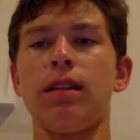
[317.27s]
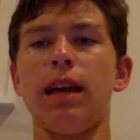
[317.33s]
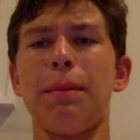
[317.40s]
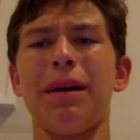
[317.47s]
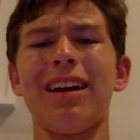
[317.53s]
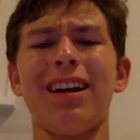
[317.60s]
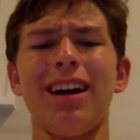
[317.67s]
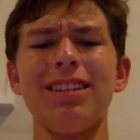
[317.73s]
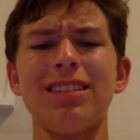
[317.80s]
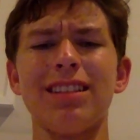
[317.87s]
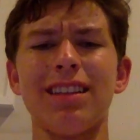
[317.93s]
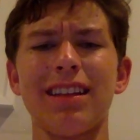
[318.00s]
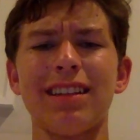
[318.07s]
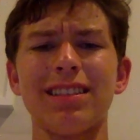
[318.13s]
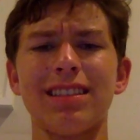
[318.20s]
yeah my
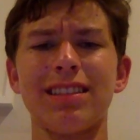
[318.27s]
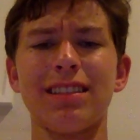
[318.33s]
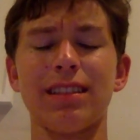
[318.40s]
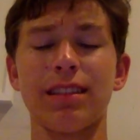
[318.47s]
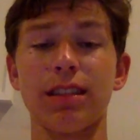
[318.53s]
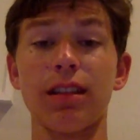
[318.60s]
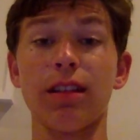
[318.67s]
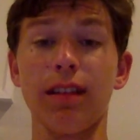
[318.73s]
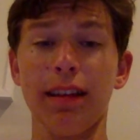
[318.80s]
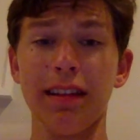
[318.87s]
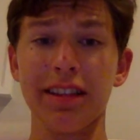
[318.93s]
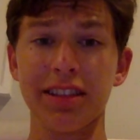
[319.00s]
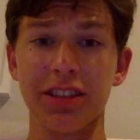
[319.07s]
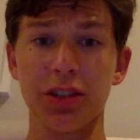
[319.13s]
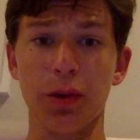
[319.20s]
cousin listens to
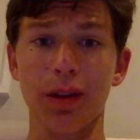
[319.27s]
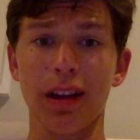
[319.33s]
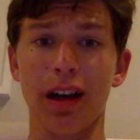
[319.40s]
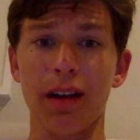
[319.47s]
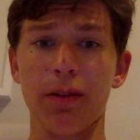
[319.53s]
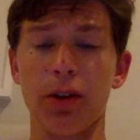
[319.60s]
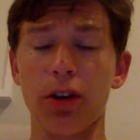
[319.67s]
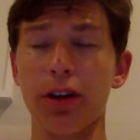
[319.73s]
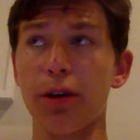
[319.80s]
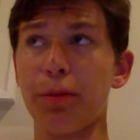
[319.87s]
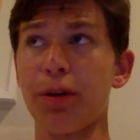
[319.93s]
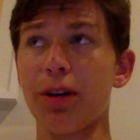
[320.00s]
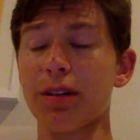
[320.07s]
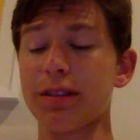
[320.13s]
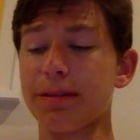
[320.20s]
he listens to a lot of
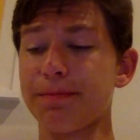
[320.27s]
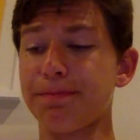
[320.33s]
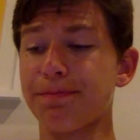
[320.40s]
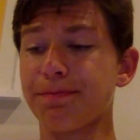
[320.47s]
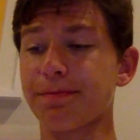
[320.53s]
audiobooks